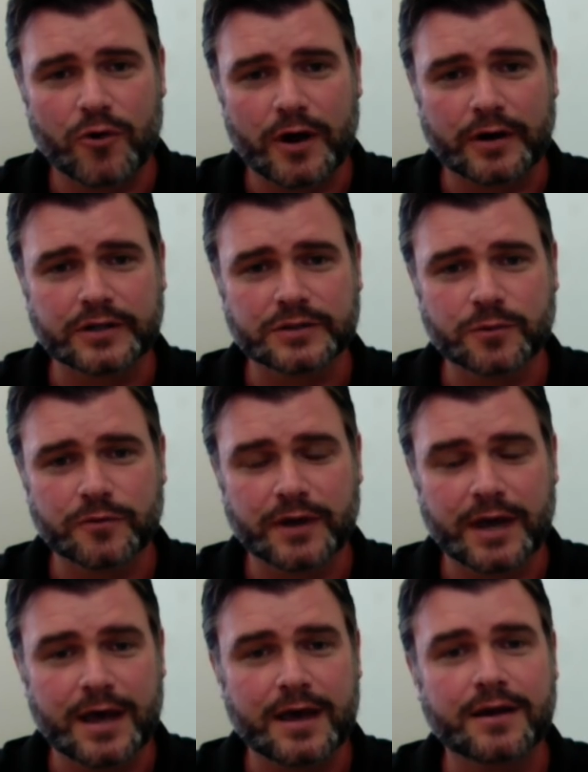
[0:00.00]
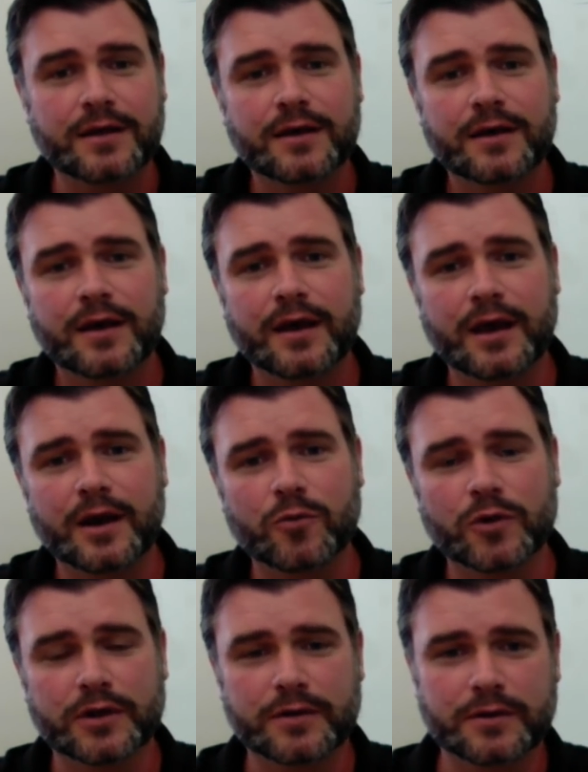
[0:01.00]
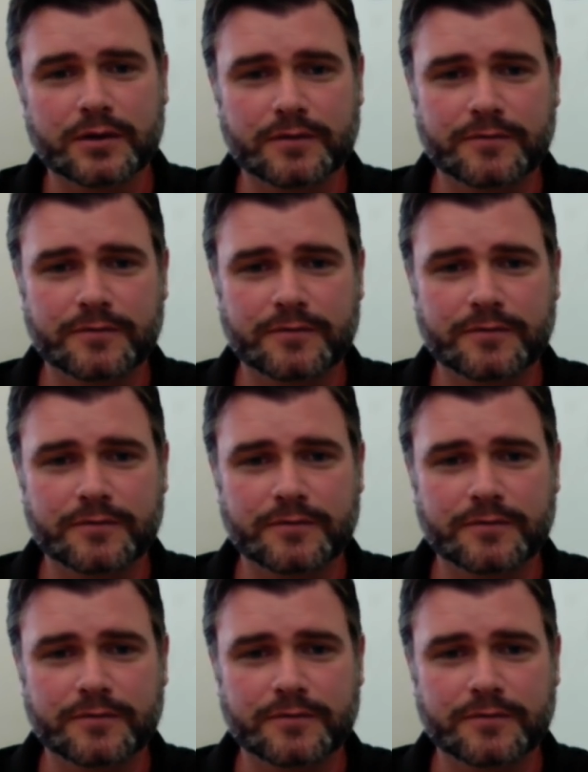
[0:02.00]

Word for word: product is moving ahead, and we're looking